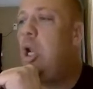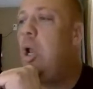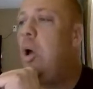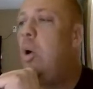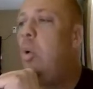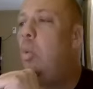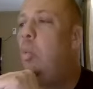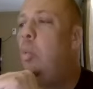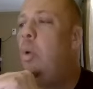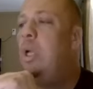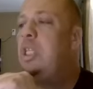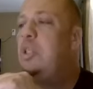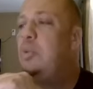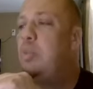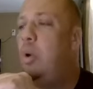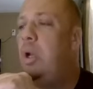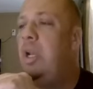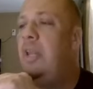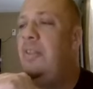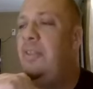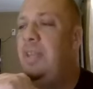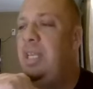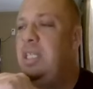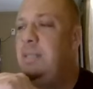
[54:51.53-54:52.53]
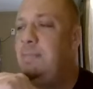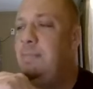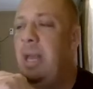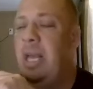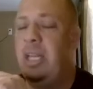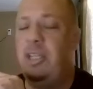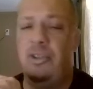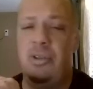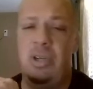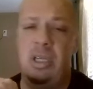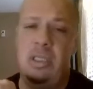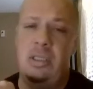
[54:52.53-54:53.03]
Which one of these
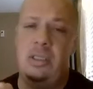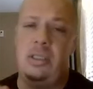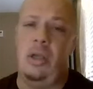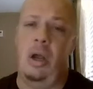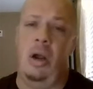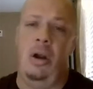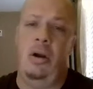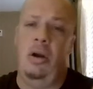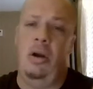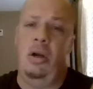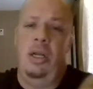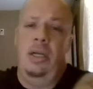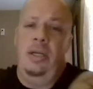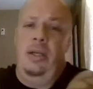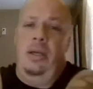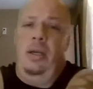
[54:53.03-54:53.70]
metrics are